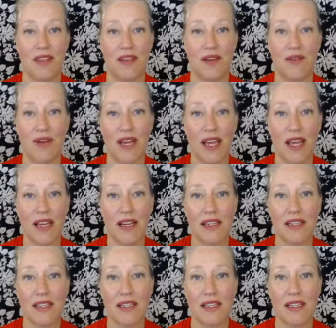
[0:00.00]
Okay?
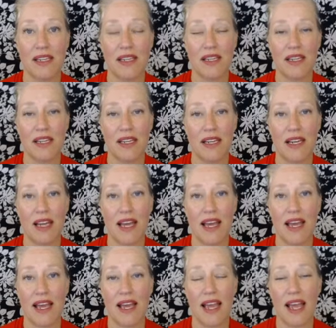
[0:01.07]

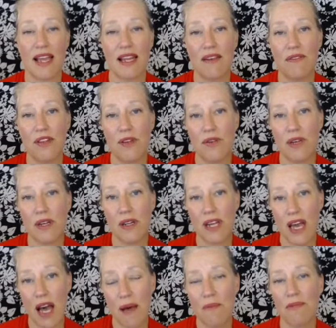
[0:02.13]
And if you can
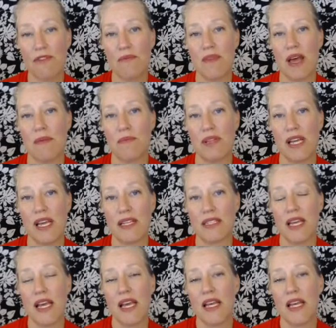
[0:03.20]
come from that place,